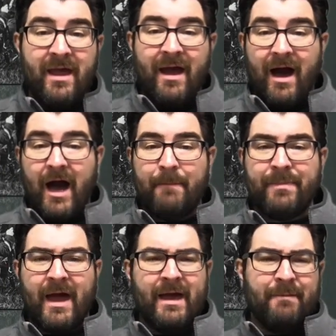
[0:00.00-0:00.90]
Um,
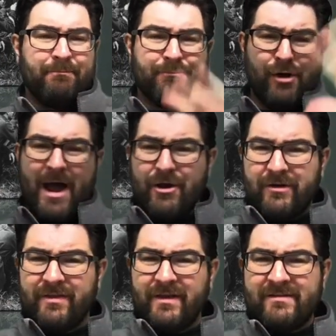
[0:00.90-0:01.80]
I, prior
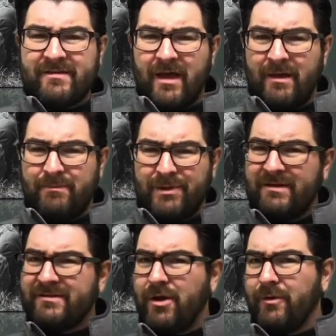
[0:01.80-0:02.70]
to this, uh,
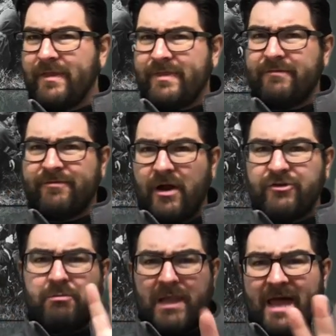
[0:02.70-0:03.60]
please know that the
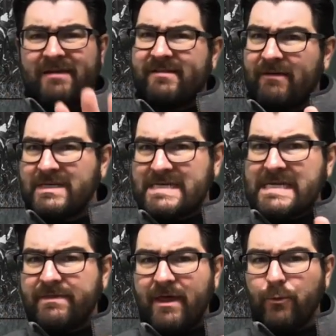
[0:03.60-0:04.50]
French Plan
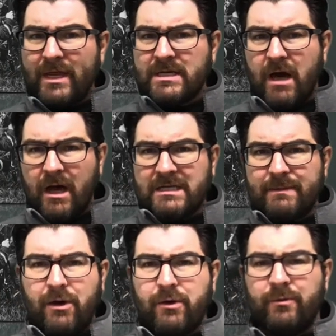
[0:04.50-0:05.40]
17 that we had talked
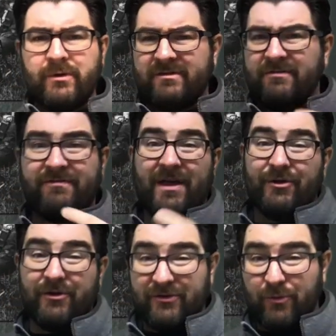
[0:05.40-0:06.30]
about was a
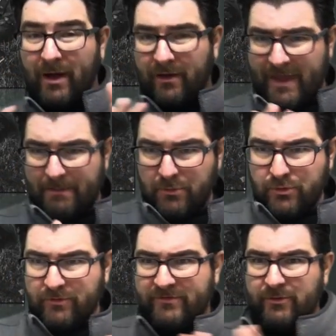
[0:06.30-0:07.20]
failure as well. That
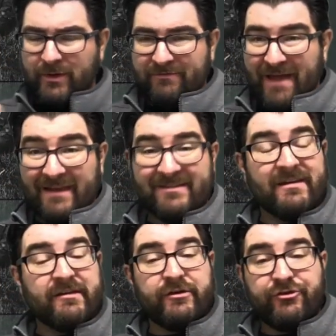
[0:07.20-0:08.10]
move to advance
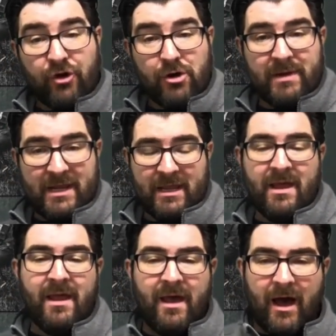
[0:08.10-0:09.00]
into Germany
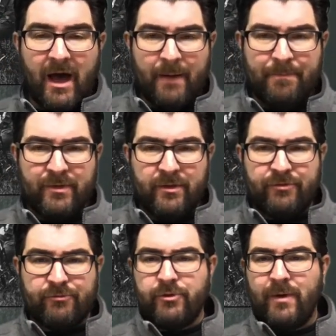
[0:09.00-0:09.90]
um,
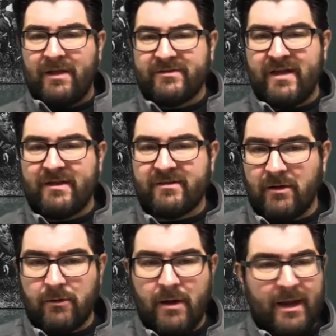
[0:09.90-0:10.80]
through Alsace and
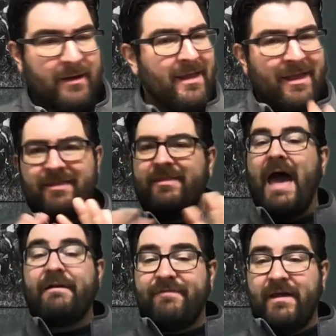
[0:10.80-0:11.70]
Lorraine
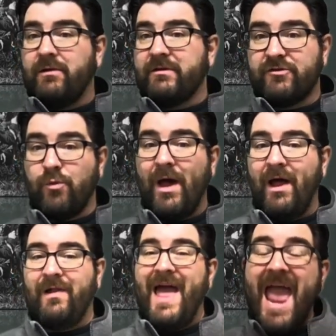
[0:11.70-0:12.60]
that failed as
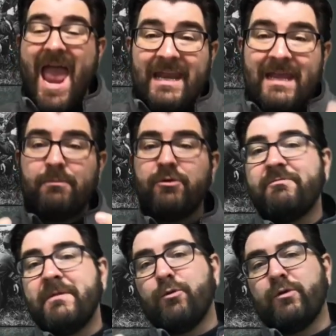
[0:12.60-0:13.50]
well. Any
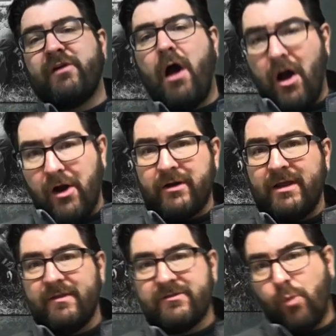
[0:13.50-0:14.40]
movement was hard
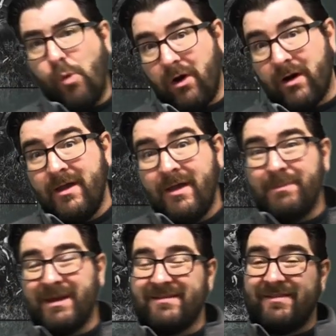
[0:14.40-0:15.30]
in this war
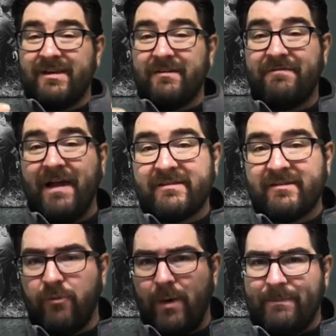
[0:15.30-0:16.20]
because the
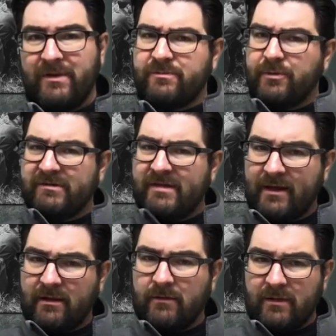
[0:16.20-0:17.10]
defensive weapons,
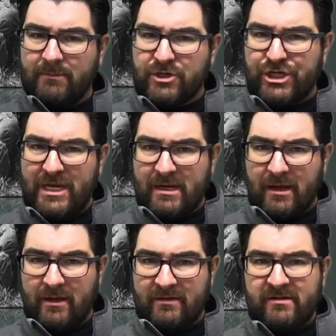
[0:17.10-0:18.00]
particularly machine
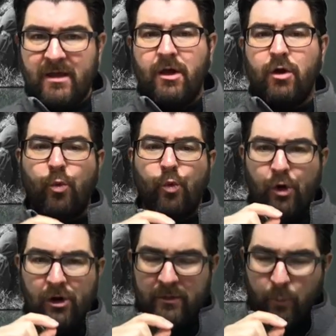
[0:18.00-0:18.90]
guns,
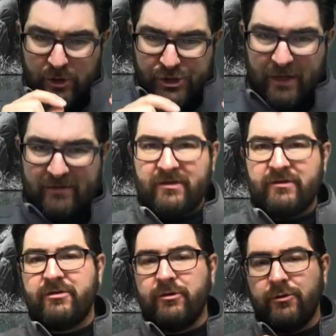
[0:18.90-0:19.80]
were were just
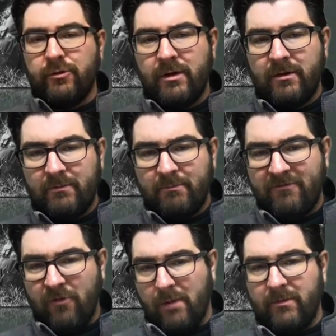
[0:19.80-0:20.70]
too
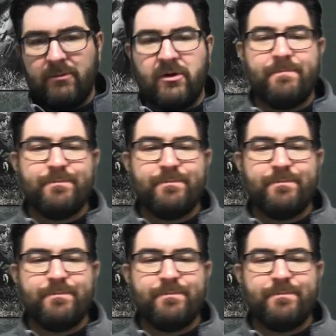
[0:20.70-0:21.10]
formidable